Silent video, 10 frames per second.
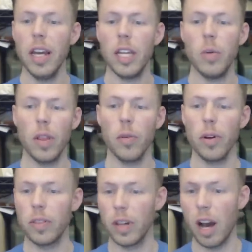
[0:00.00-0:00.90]
He went
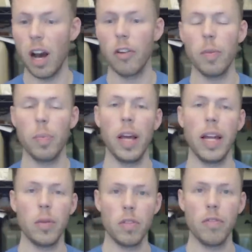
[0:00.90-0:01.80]
through the concrete
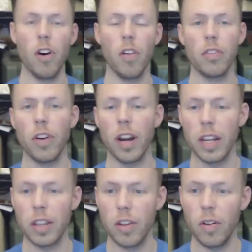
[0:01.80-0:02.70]
plant that was involved in trying to
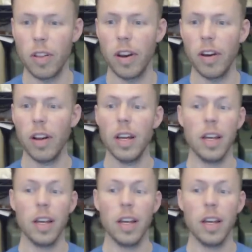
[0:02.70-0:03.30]
get zoned there,